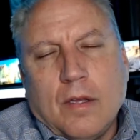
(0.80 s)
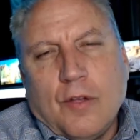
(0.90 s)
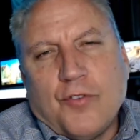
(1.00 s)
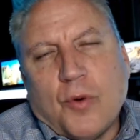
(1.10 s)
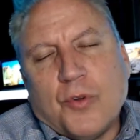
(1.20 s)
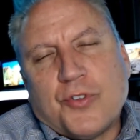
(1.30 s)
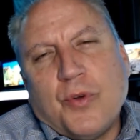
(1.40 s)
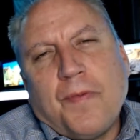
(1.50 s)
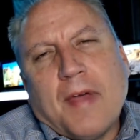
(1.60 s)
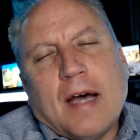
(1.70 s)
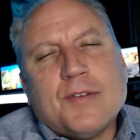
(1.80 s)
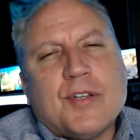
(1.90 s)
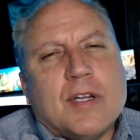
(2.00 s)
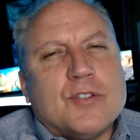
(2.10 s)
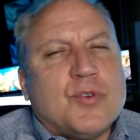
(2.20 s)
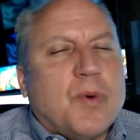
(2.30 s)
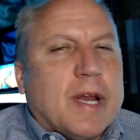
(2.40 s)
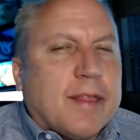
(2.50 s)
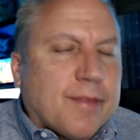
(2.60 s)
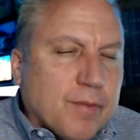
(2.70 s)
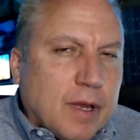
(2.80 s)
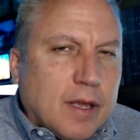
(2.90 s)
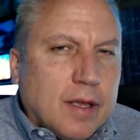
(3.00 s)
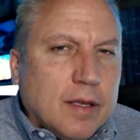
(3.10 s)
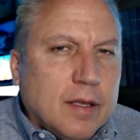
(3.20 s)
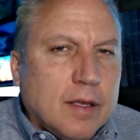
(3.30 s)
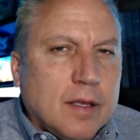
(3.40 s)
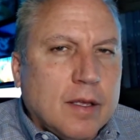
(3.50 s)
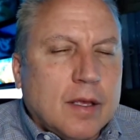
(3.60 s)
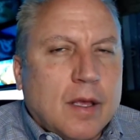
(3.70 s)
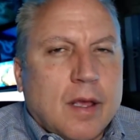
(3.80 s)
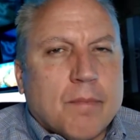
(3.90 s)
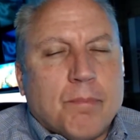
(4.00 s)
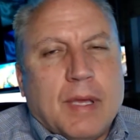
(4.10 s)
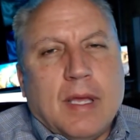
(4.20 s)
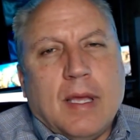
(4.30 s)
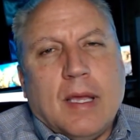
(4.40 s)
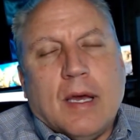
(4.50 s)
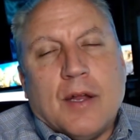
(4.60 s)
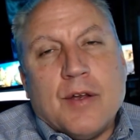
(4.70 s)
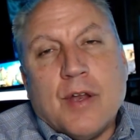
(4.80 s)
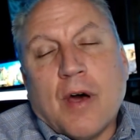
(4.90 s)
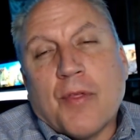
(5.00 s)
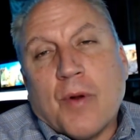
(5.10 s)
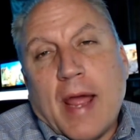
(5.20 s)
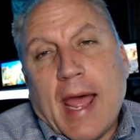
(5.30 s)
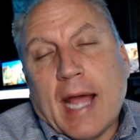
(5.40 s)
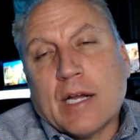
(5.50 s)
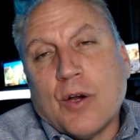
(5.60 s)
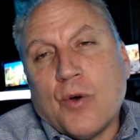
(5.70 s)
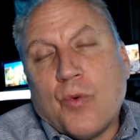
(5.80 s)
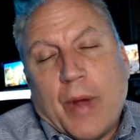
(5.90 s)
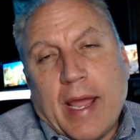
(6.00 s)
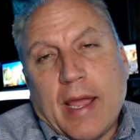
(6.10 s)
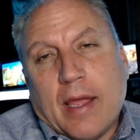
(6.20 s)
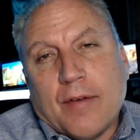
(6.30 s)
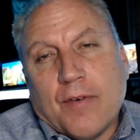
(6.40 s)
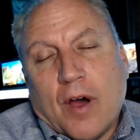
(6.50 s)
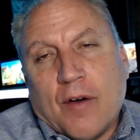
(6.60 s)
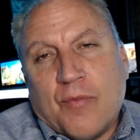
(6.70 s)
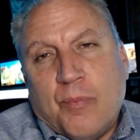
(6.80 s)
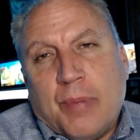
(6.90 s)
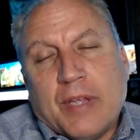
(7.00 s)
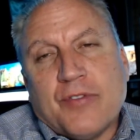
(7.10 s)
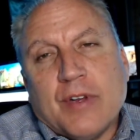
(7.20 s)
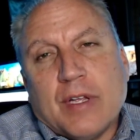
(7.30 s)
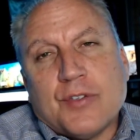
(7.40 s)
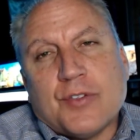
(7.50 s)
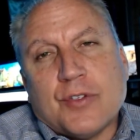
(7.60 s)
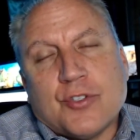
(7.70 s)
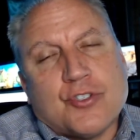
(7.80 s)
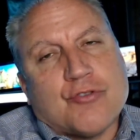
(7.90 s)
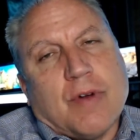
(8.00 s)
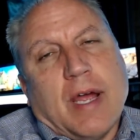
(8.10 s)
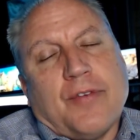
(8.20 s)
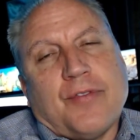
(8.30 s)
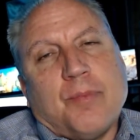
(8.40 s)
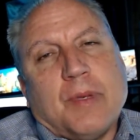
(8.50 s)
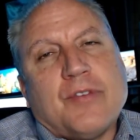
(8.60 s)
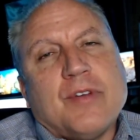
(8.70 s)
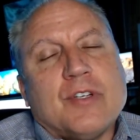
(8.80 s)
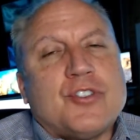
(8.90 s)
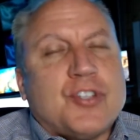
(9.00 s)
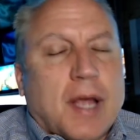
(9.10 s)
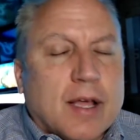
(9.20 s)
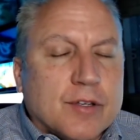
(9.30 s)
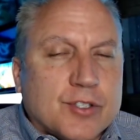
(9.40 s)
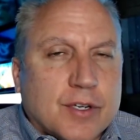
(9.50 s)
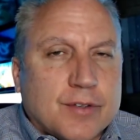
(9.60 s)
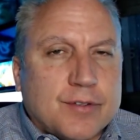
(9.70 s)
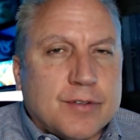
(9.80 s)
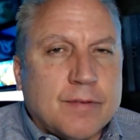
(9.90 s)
So will 2023 be another echo wave of business stress, business challenges?